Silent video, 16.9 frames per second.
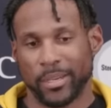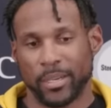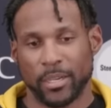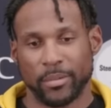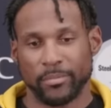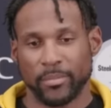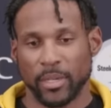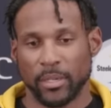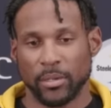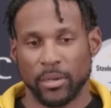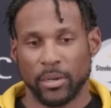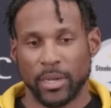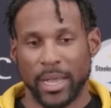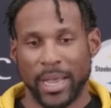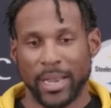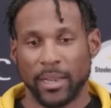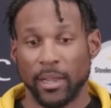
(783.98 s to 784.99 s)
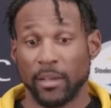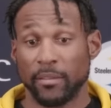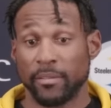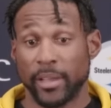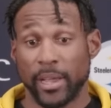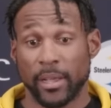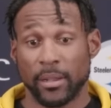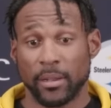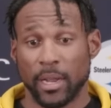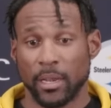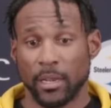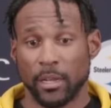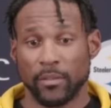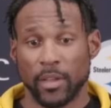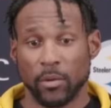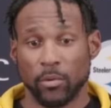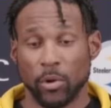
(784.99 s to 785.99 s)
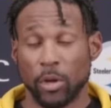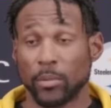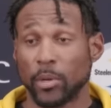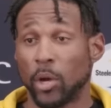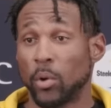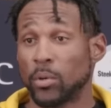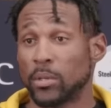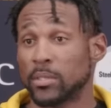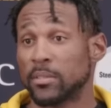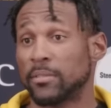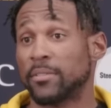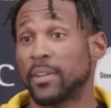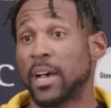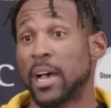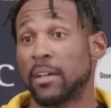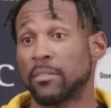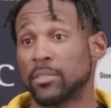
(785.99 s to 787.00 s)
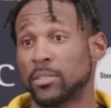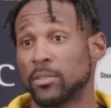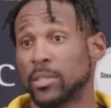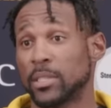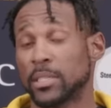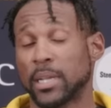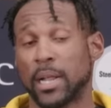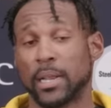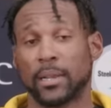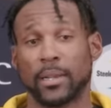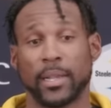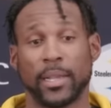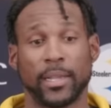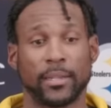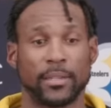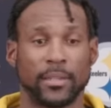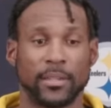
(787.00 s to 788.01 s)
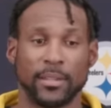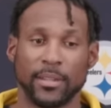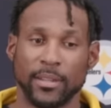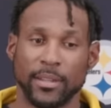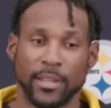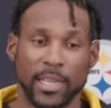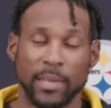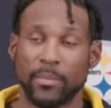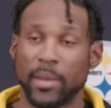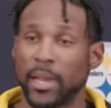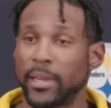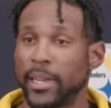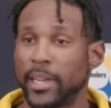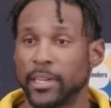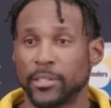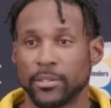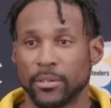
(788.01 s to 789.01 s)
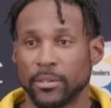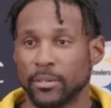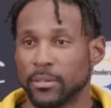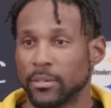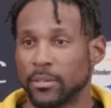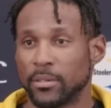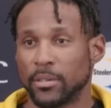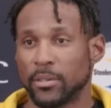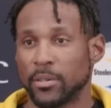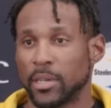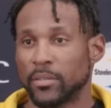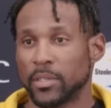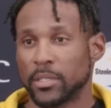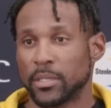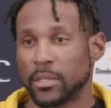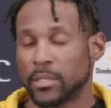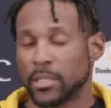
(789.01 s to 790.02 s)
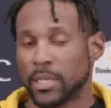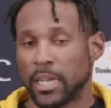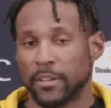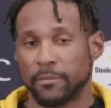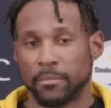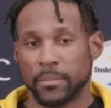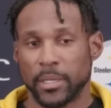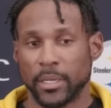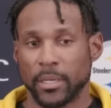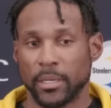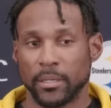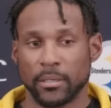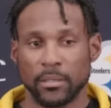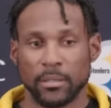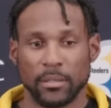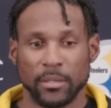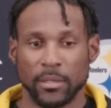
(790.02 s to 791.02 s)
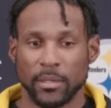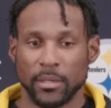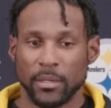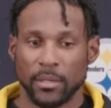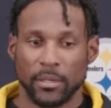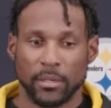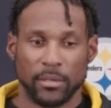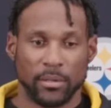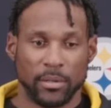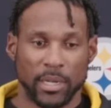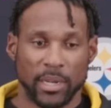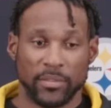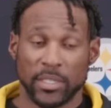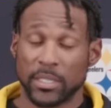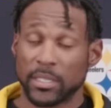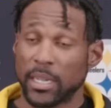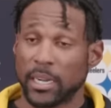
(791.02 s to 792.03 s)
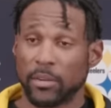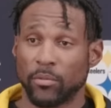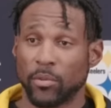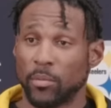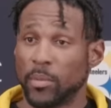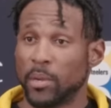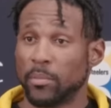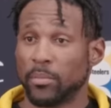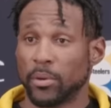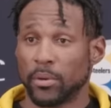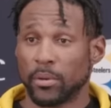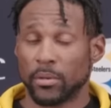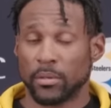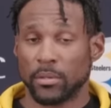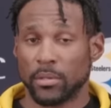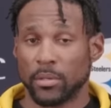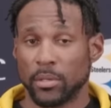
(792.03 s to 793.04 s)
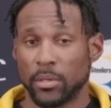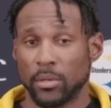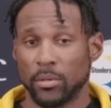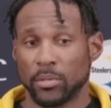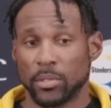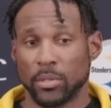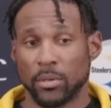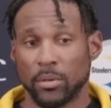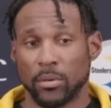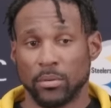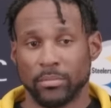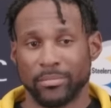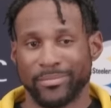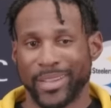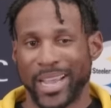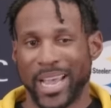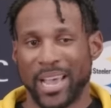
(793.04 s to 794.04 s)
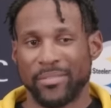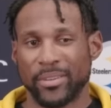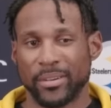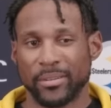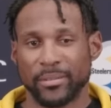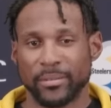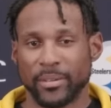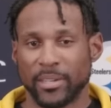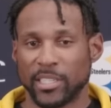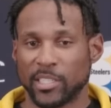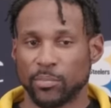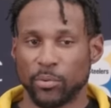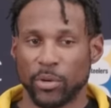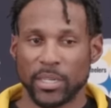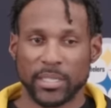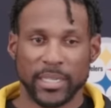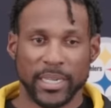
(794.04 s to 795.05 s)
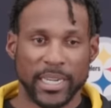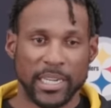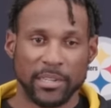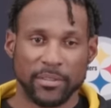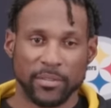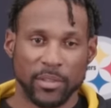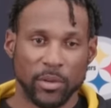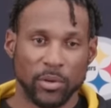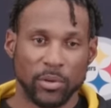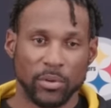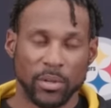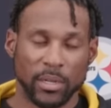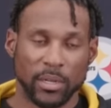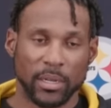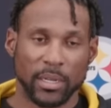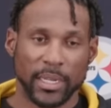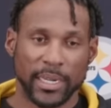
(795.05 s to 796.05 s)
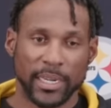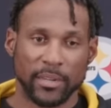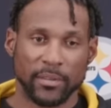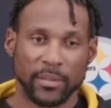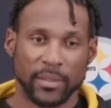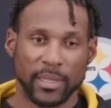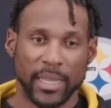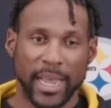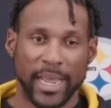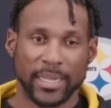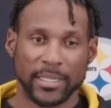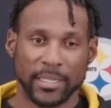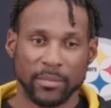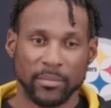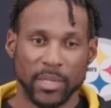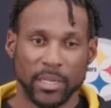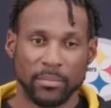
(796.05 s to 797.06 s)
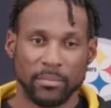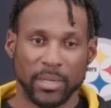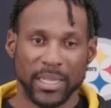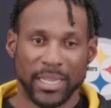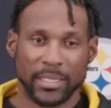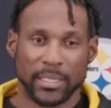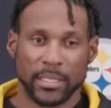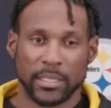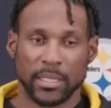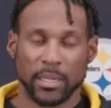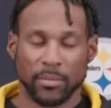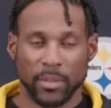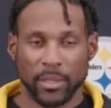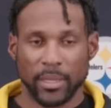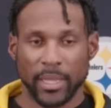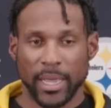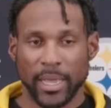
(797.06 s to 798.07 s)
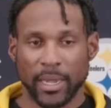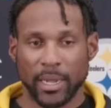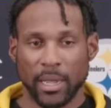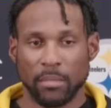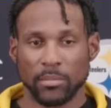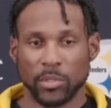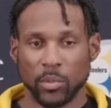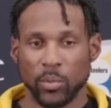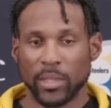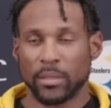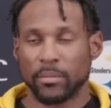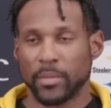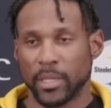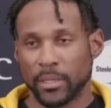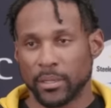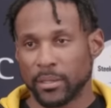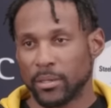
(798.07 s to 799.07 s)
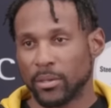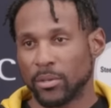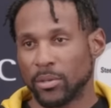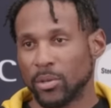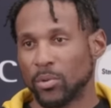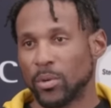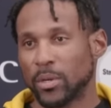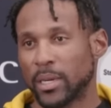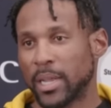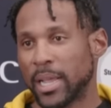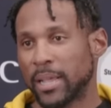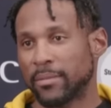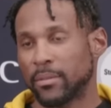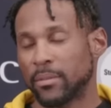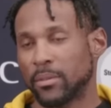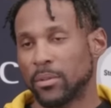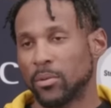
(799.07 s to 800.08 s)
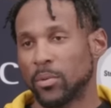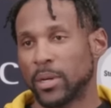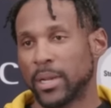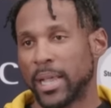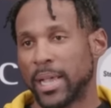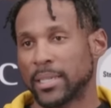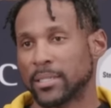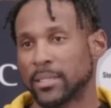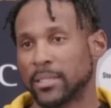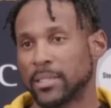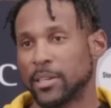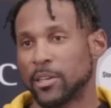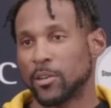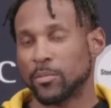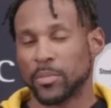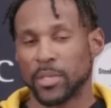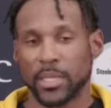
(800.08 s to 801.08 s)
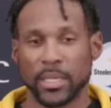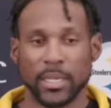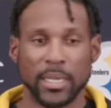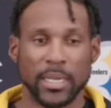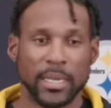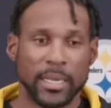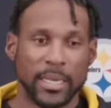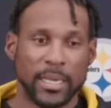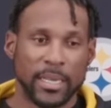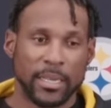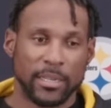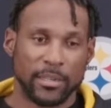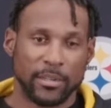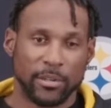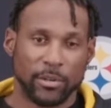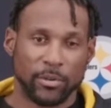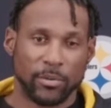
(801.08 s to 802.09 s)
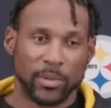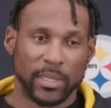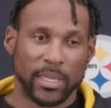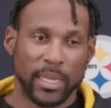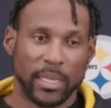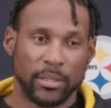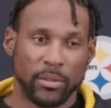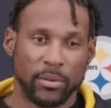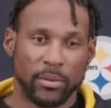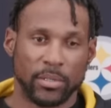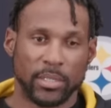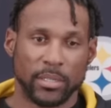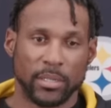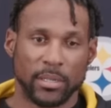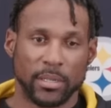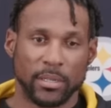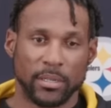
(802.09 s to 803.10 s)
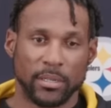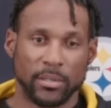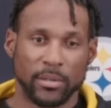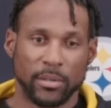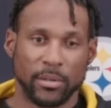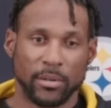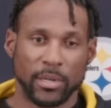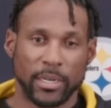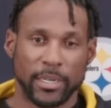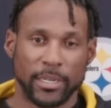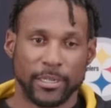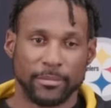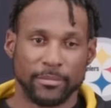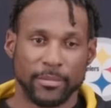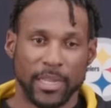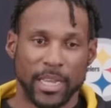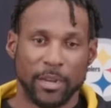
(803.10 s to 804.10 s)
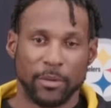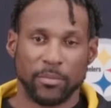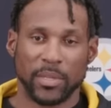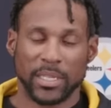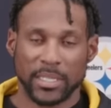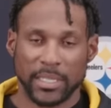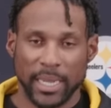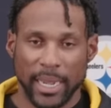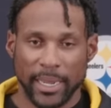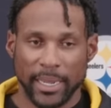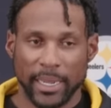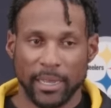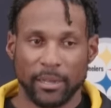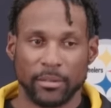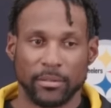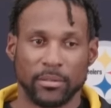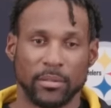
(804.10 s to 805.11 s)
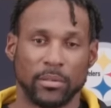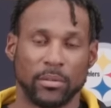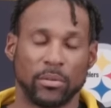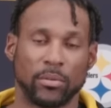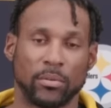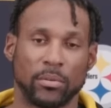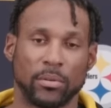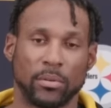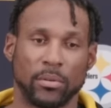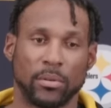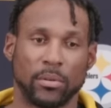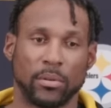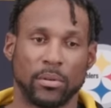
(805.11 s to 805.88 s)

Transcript: Um, you know, I love that. I love that role. I'm the oldest of five, so it's kind of like in my nature. You know, ever since I've been, you know, ever since I can remember. You know, so they haven't expressed any of those, uh, any of that to me, but that's just something that comes with me. You know, no one have, no one has to tell me, you know, we think you should, you know, uh, help this guy out. You know,